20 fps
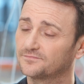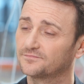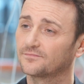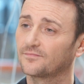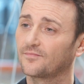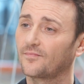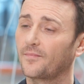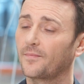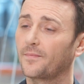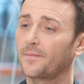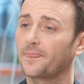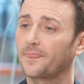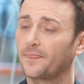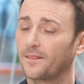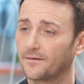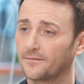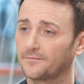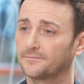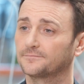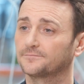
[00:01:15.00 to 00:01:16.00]
with a chef with a
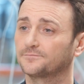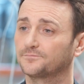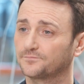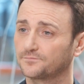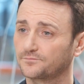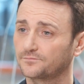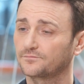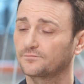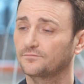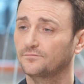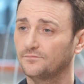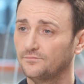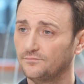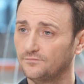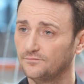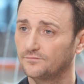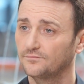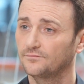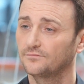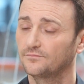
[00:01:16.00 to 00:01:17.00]
reputation that you've got
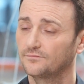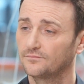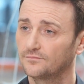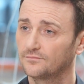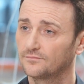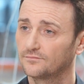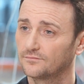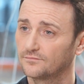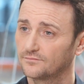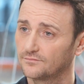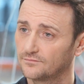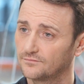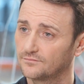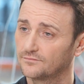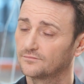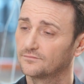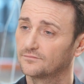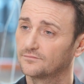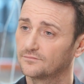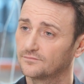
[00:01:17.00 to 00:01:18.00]
the Michelin stars and
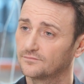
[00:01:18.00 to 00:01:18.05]
all